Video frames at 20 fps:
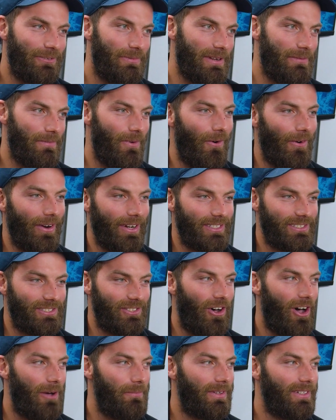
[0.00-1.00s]
bit more
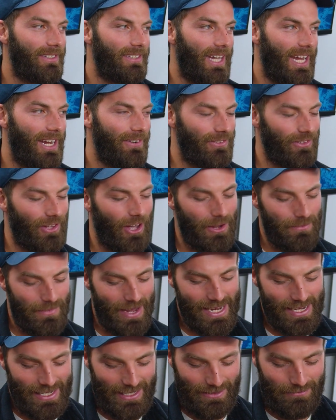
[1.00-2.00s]
excitement, even though
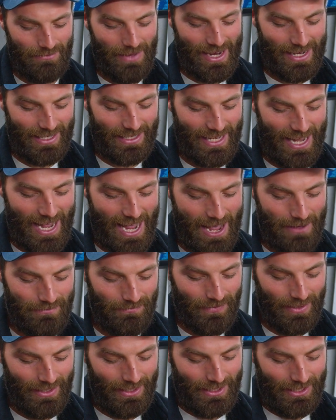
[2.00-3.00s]
me and
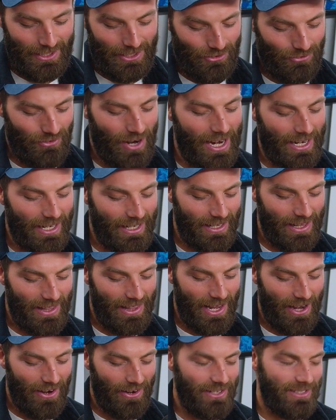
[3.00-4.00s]
Cam run it, and
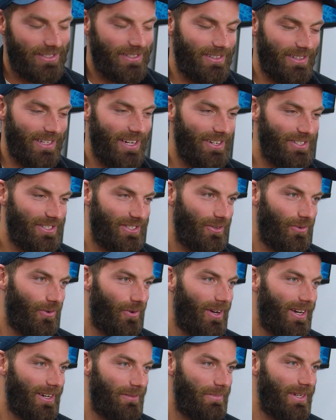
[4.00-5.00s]
there's
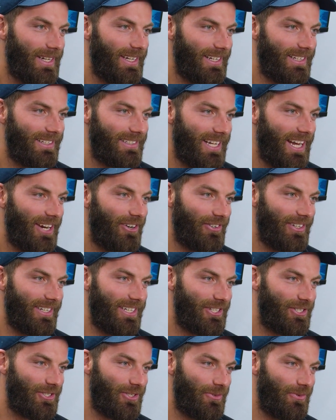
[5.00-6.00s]
quite a big integrity
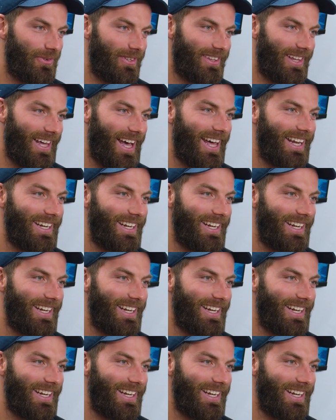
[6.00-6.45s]
issue with that.